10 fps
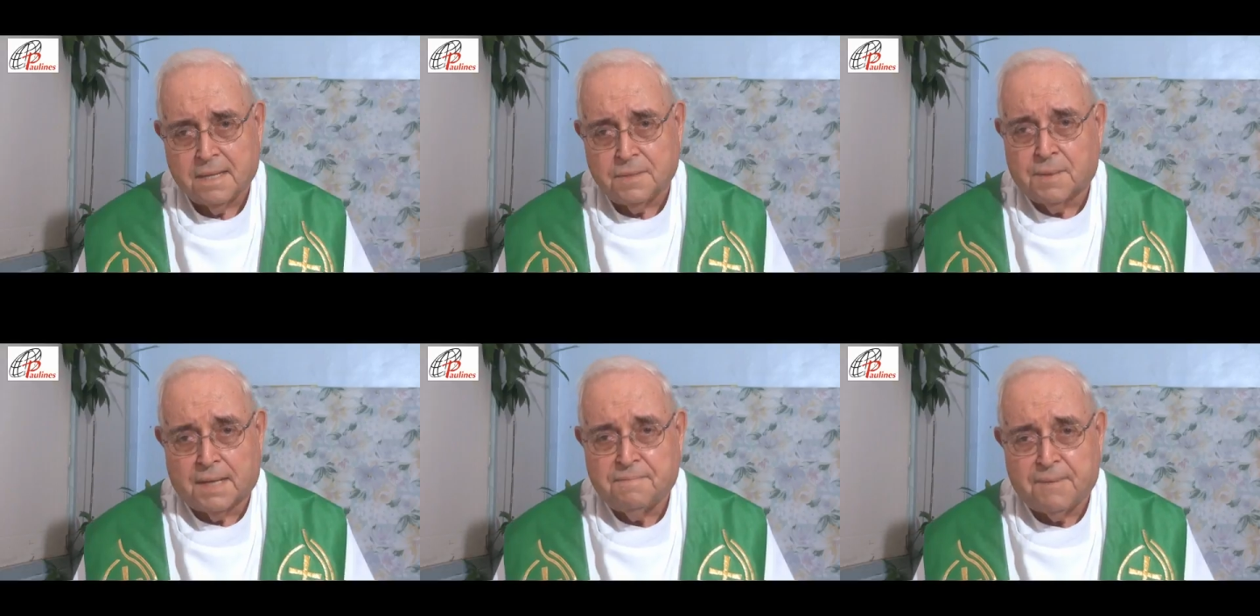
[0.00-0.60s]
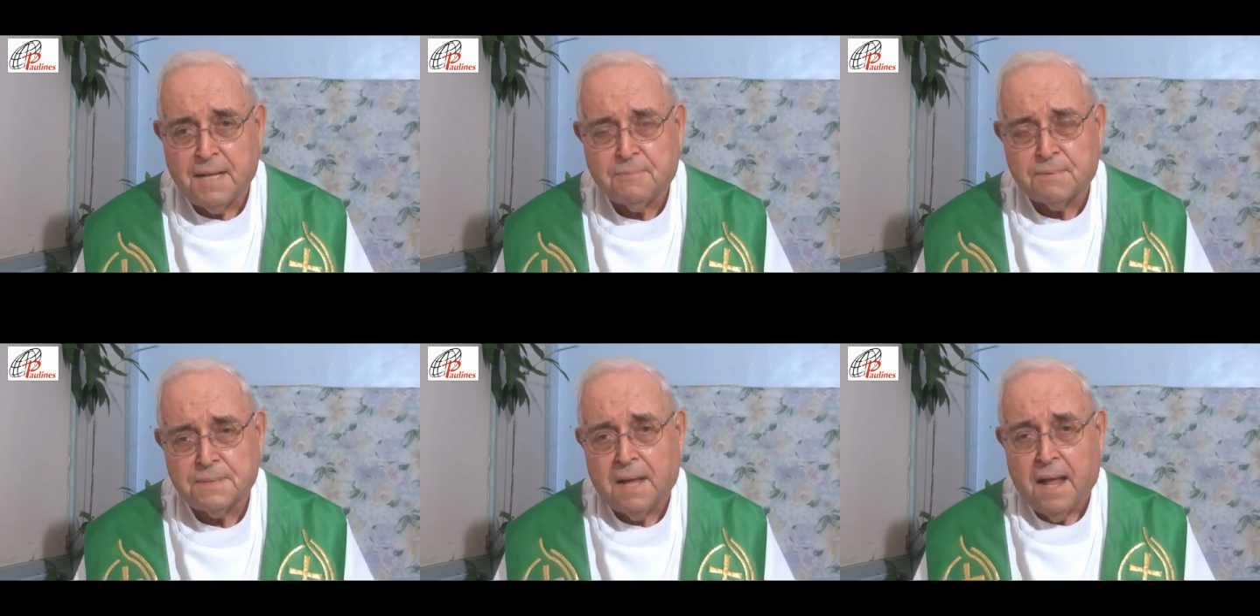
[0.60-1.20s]
You were
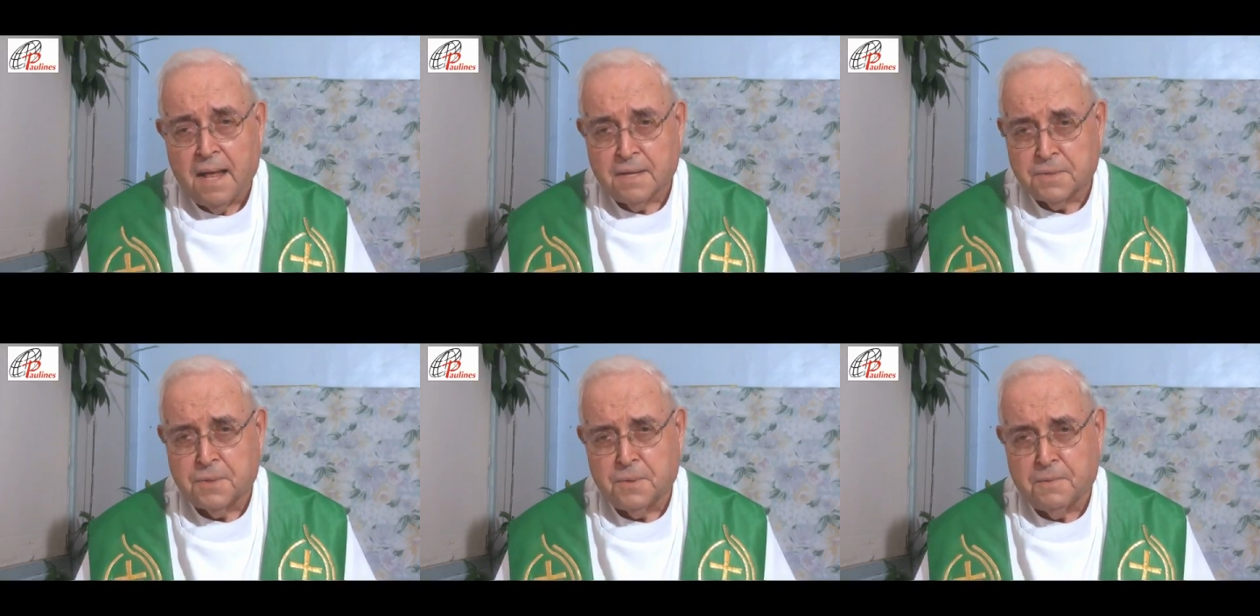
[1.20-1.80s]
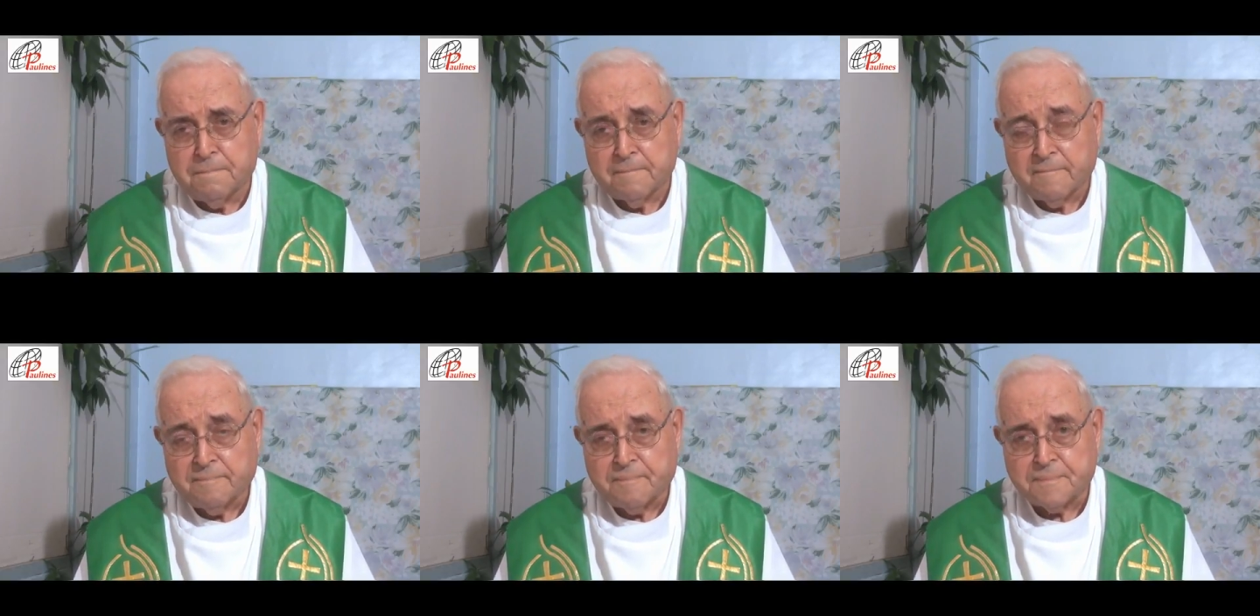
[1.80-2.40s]
unfaithful to
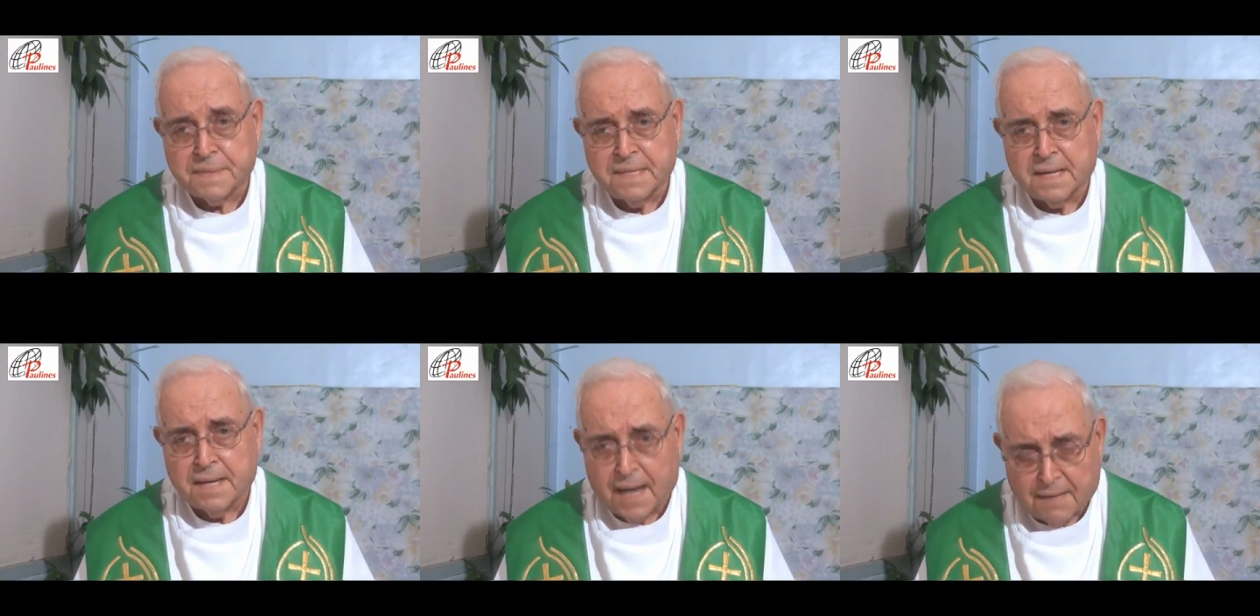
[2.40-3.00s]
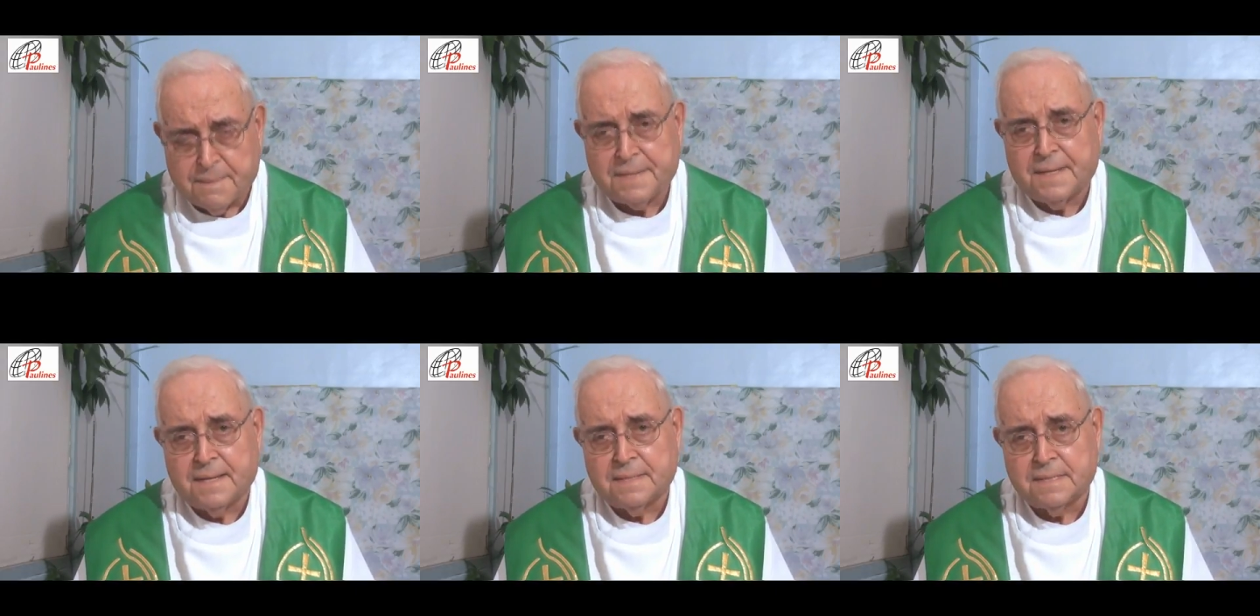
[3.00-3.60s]
the
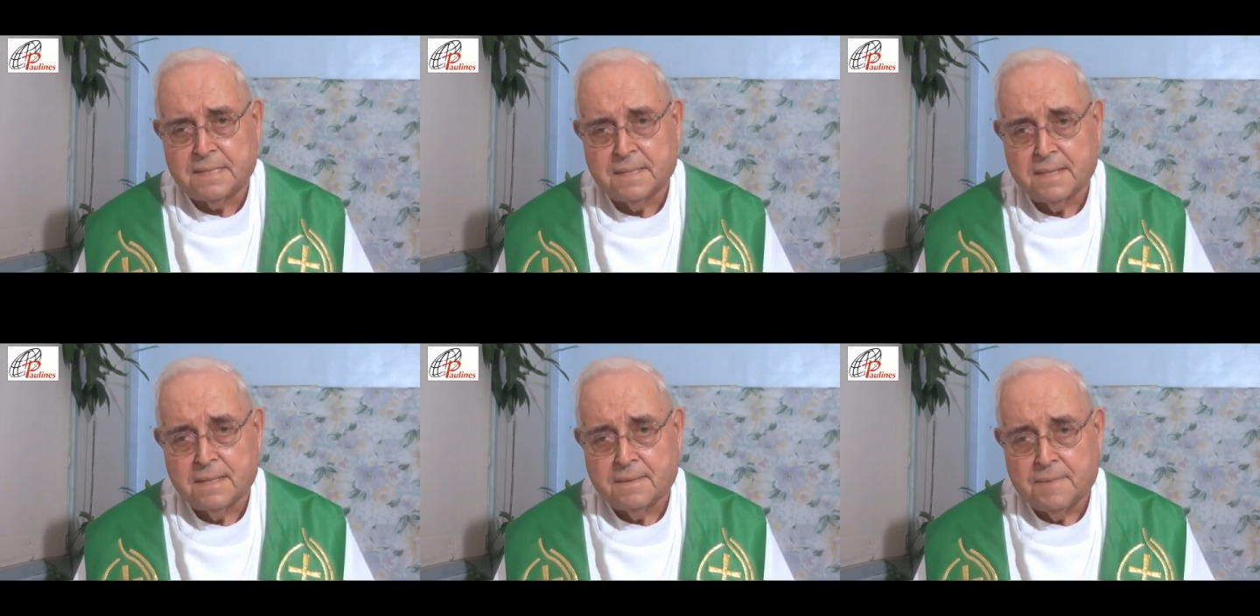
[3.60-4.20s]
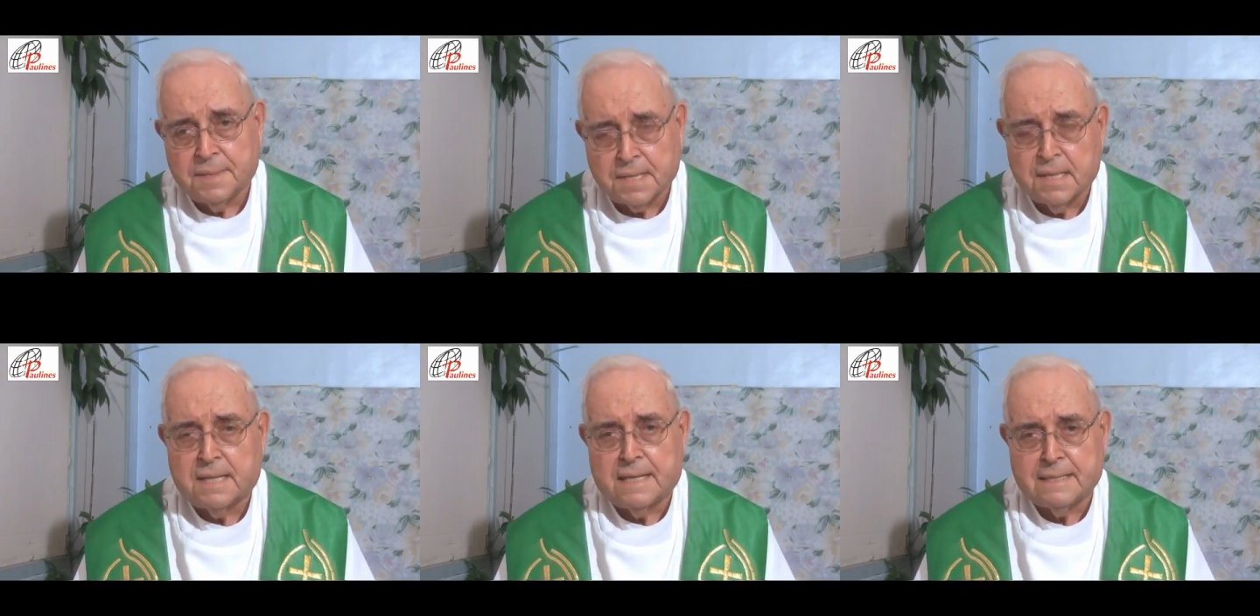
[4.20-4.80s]
covenant with
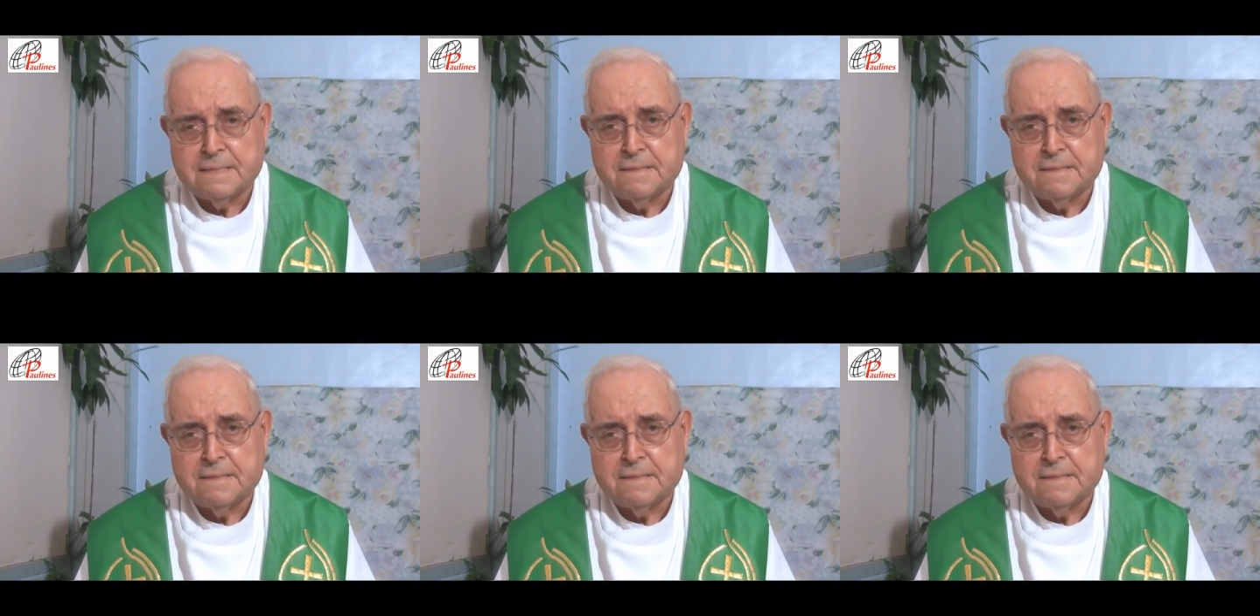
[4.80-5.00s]
God.